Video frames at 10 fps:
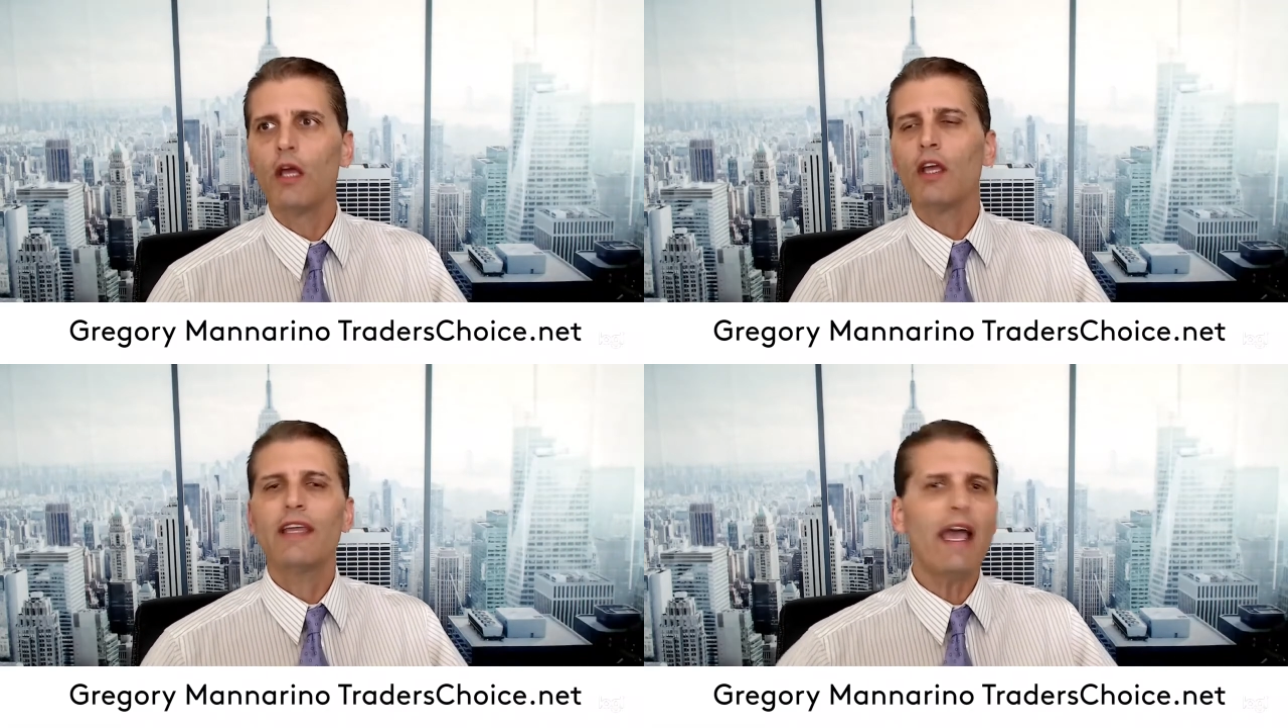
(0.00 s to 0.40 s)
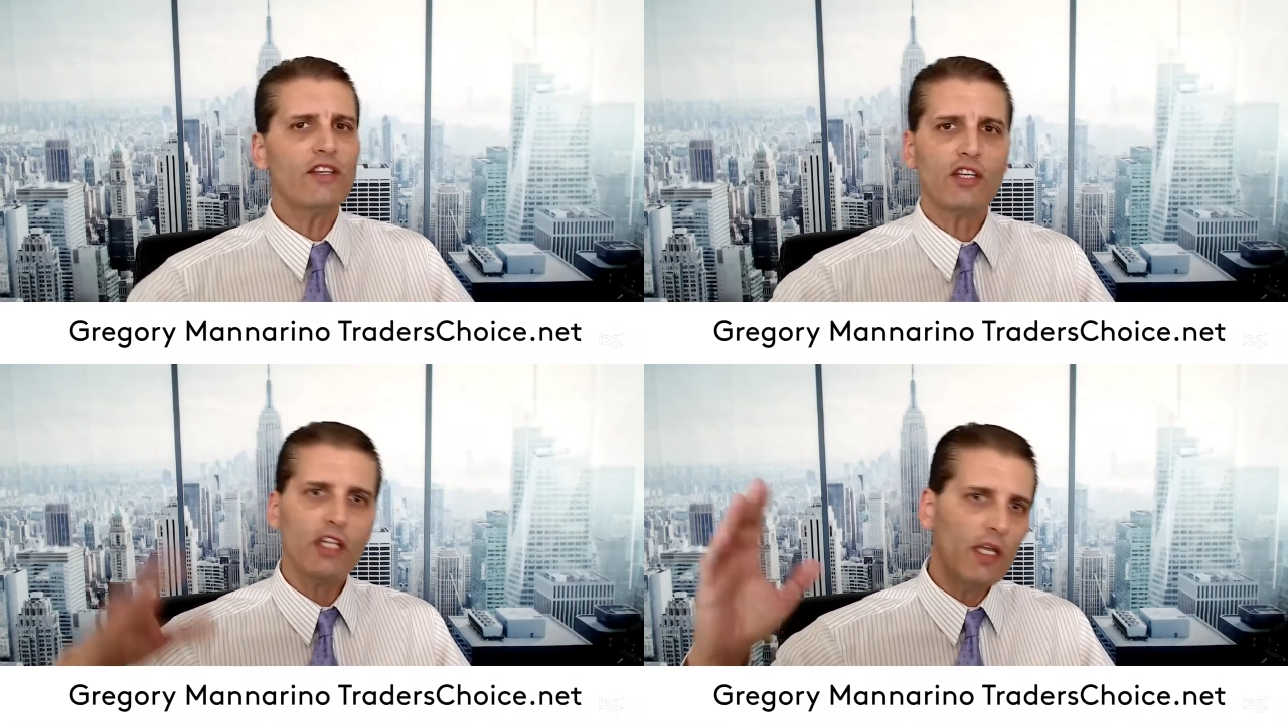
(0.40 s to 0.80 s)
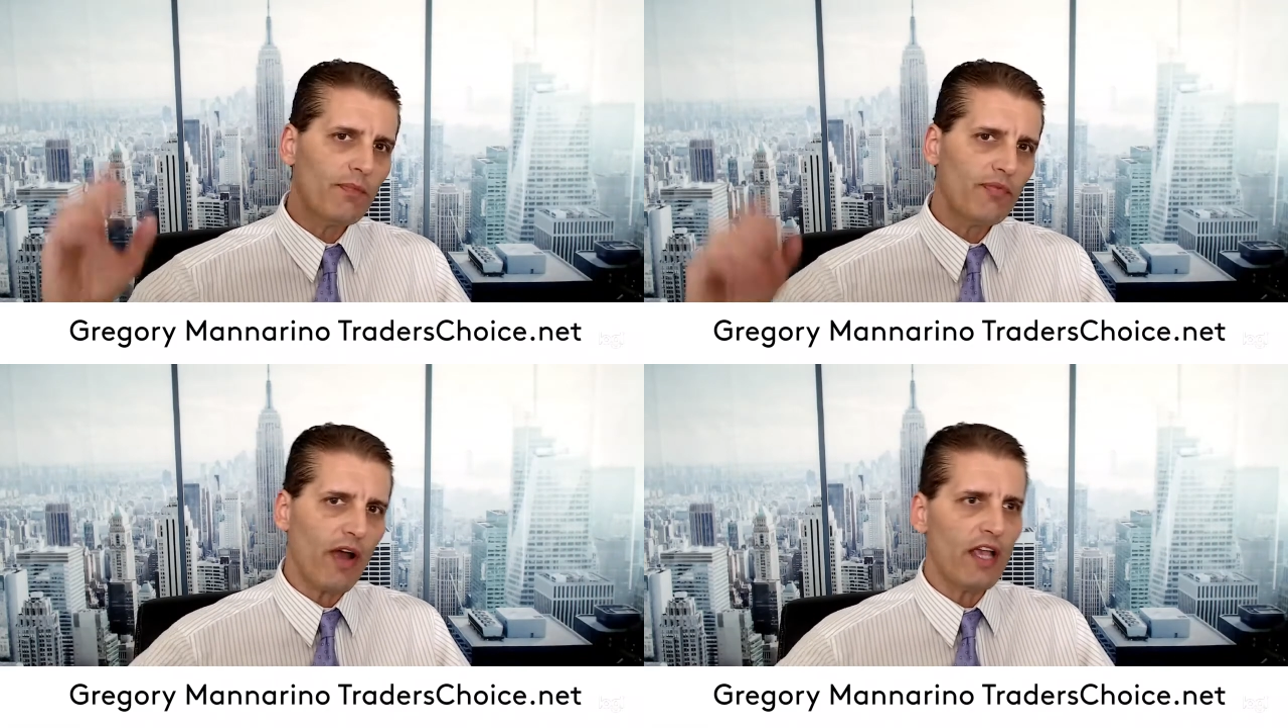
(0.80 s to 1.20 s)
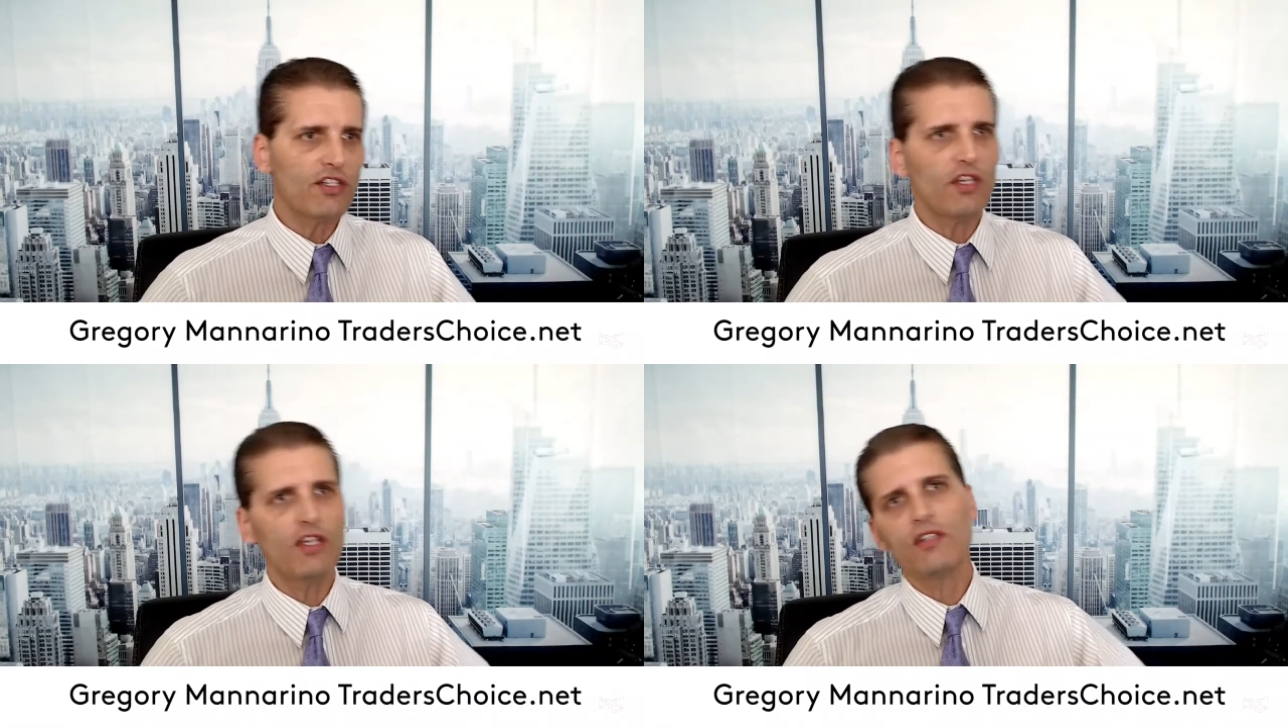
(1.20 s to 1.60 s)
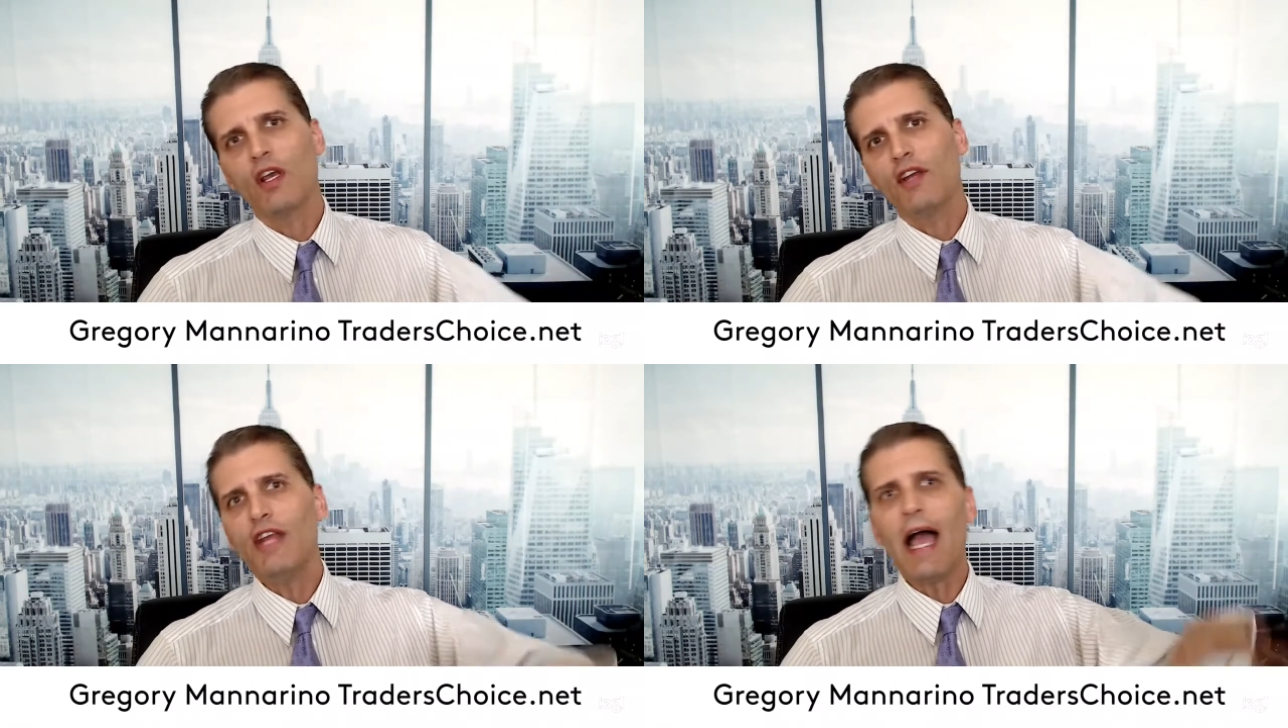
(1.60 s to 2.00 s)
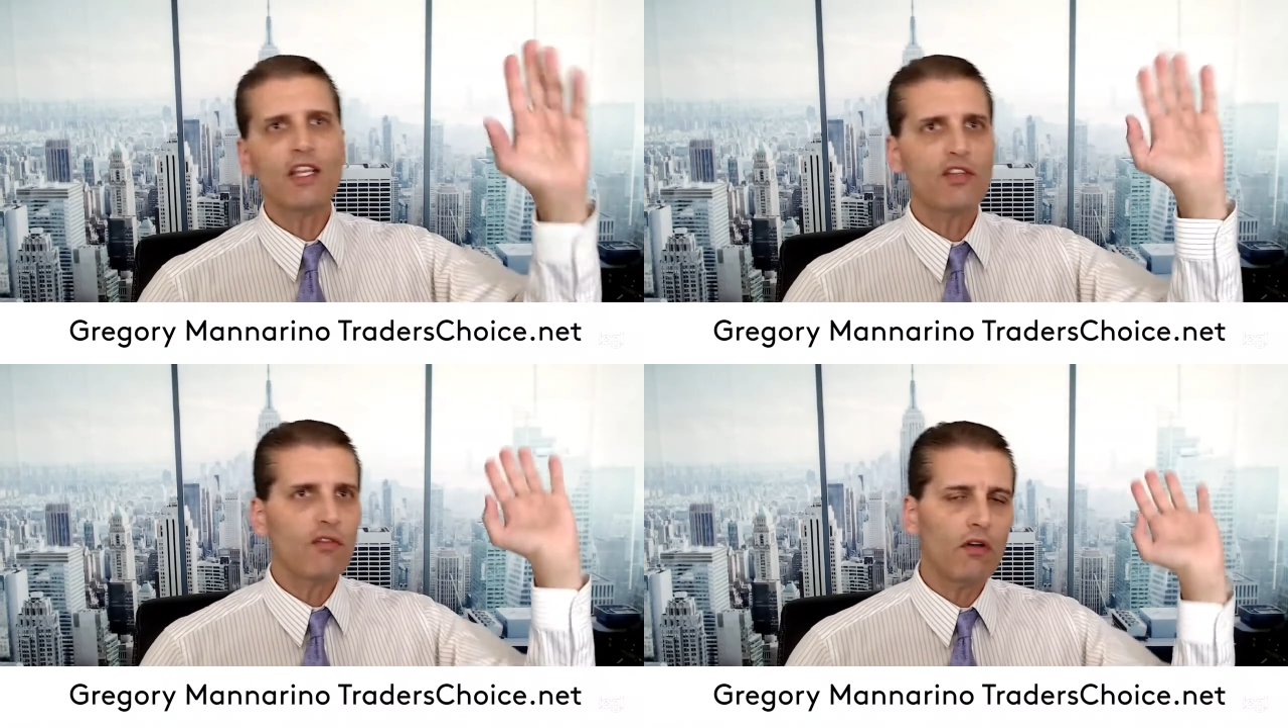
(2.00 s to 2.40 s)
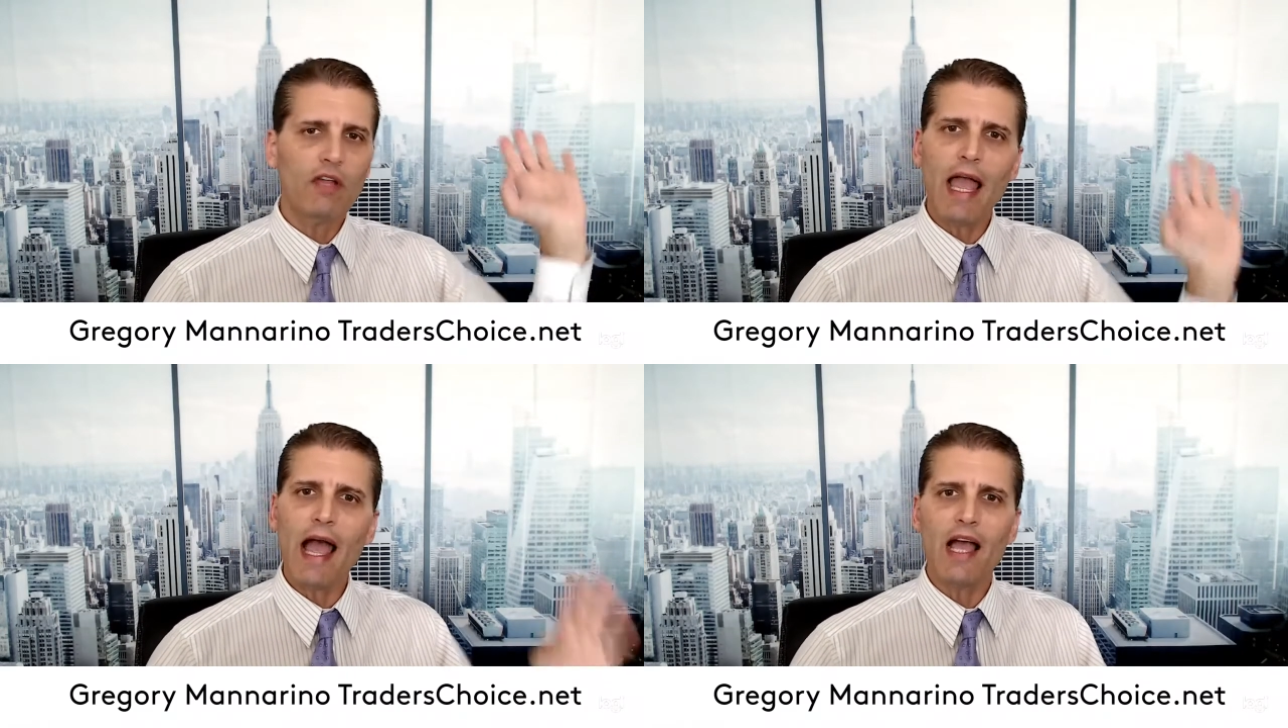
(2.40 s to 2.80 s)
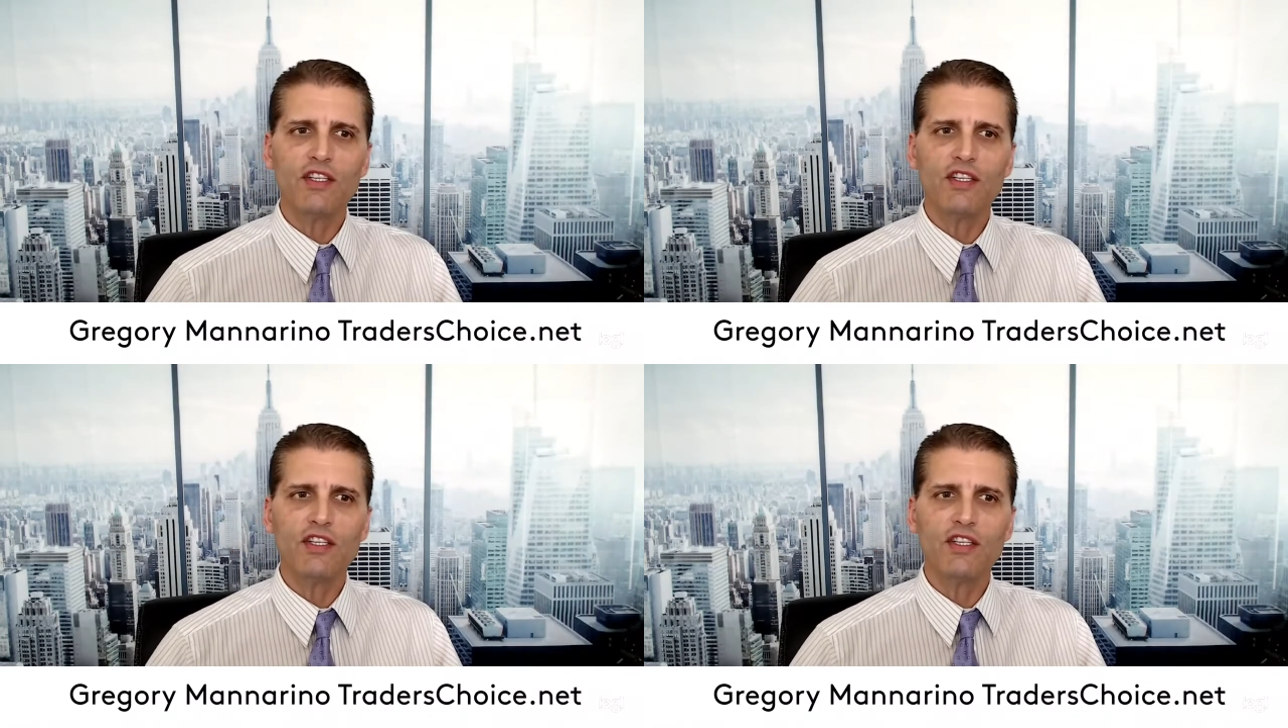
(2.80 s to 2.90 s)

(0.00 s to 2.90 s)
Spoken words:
gasoline prices, natural gas,